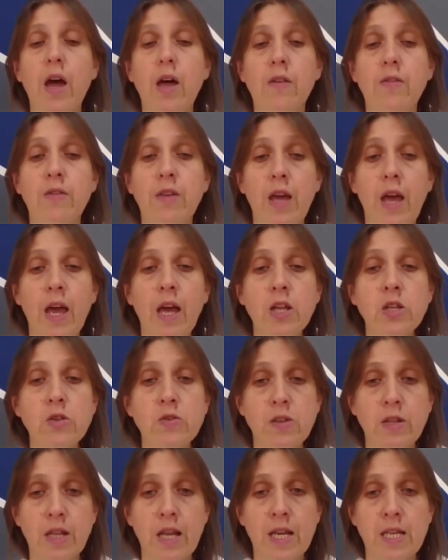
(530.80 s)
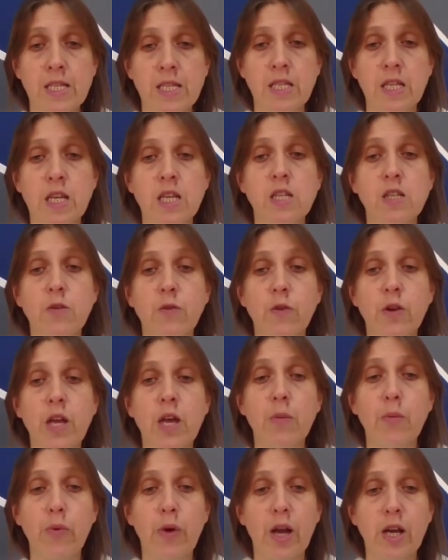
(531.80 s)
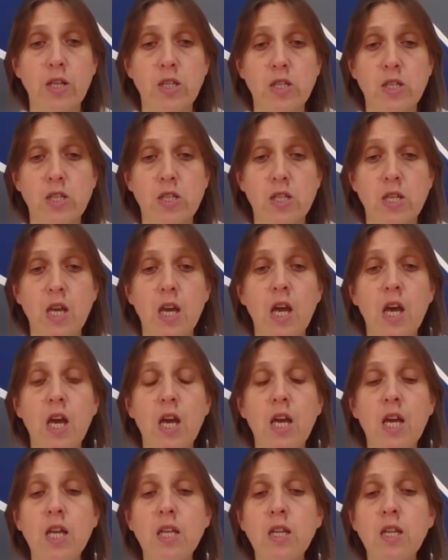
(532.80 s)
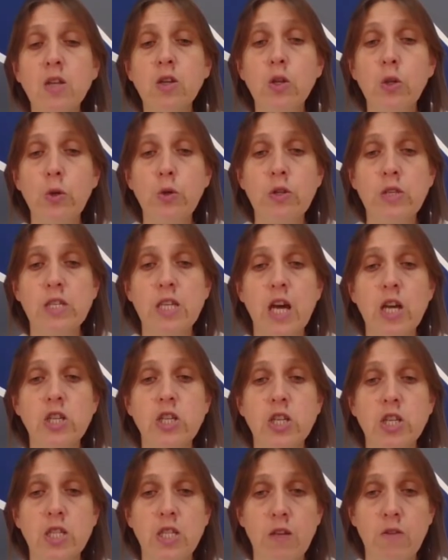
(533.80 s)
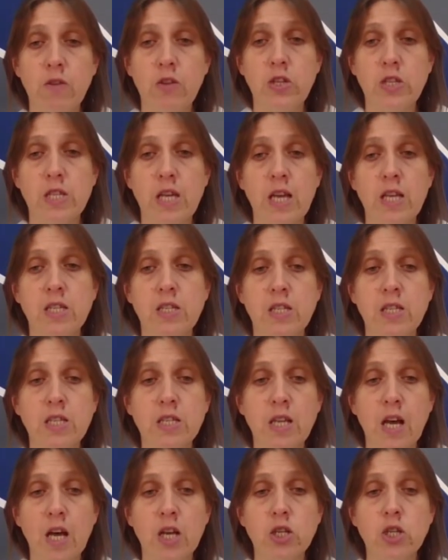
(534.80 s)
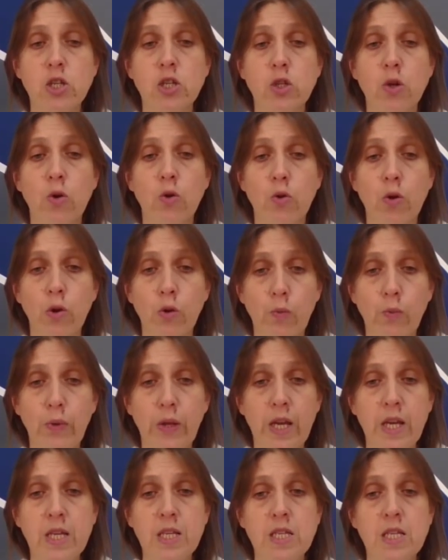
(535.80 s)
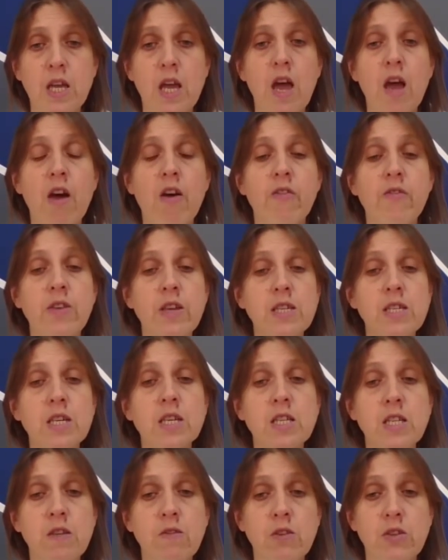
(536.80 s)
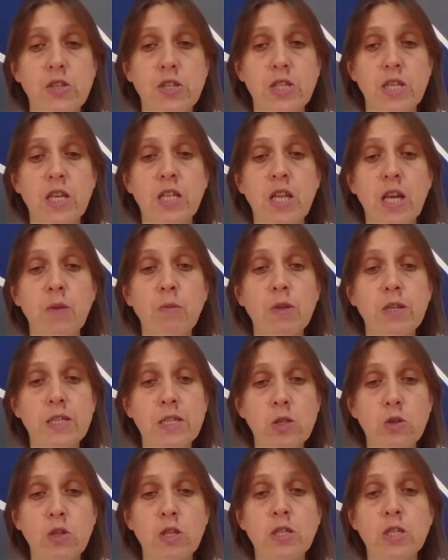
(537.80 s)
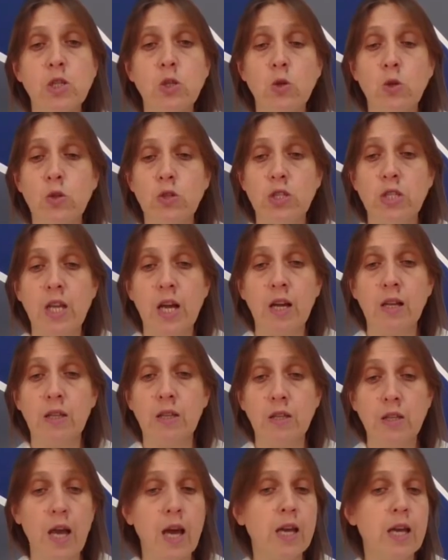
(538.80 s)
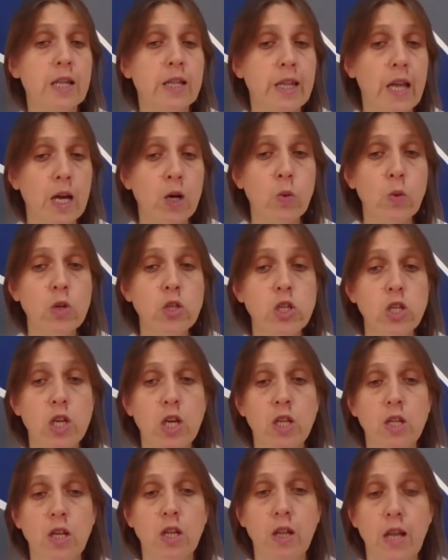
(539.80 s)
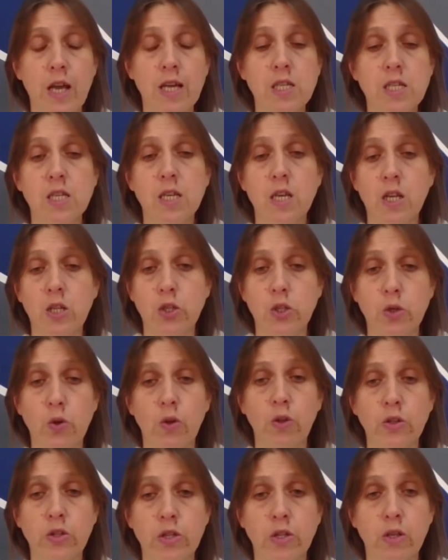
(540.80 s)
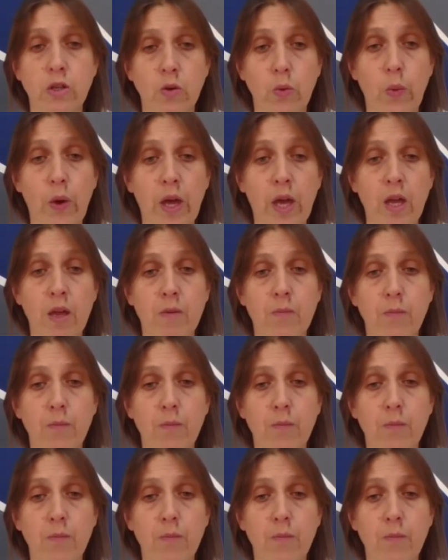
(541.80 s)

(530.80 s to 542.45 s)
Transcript: The end of the lesson is freer practice. It includes such activities as discussions or role plays. These activities enable students to use target language in a less controlled way.